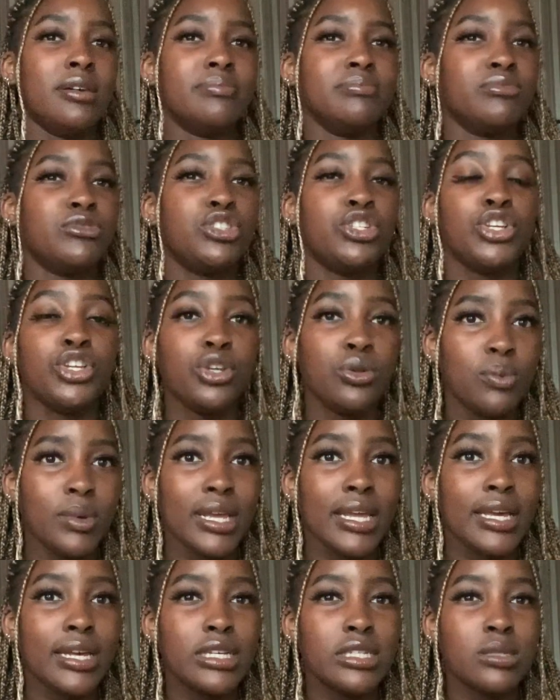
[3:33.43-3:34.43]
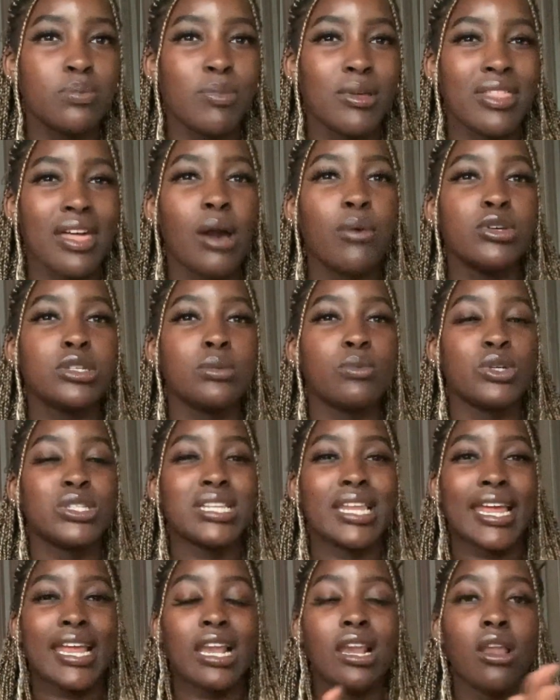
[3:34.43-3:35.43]
2 weeks, but that was
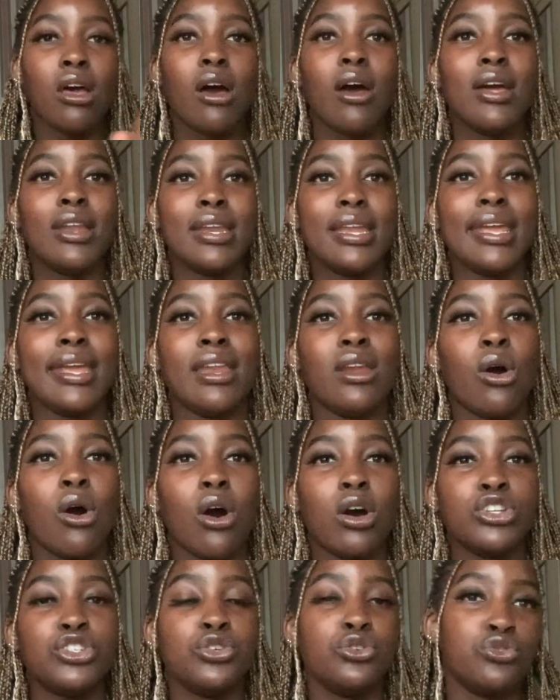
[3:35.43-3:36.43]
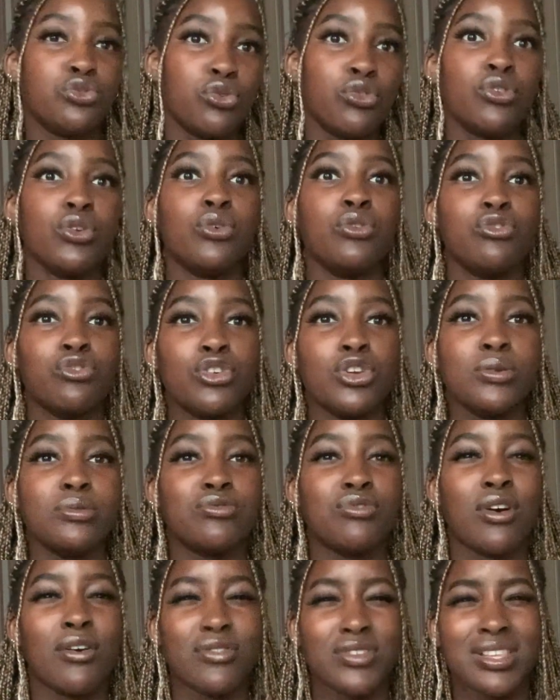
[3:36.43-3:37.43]
almost like learn in our tutorial groups
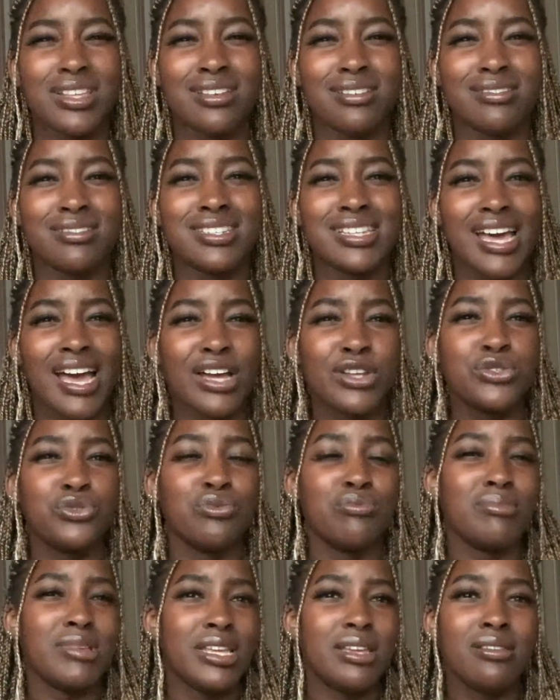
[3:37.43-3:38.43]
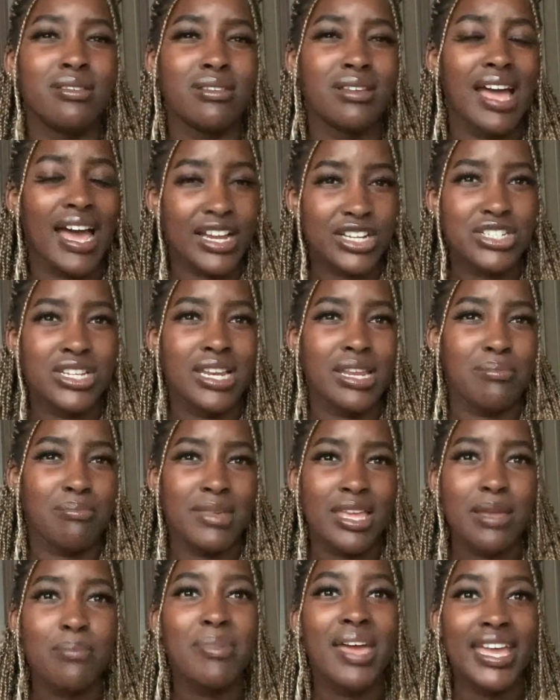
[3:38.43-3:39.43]
rather than to actually
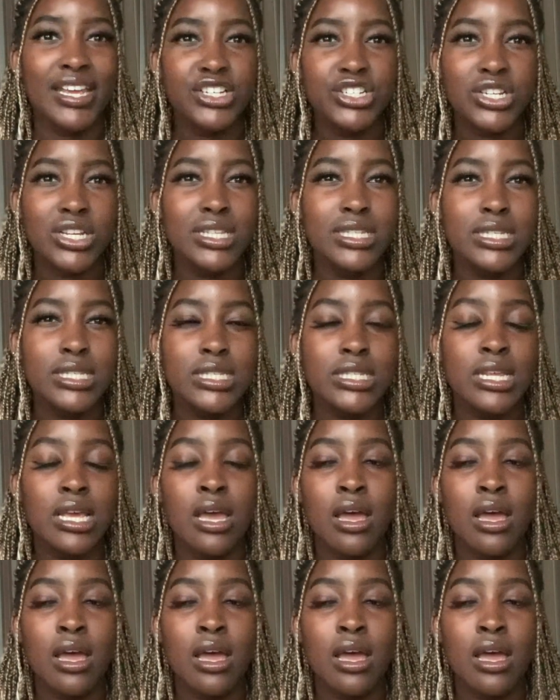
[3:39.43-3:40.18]
meet patients.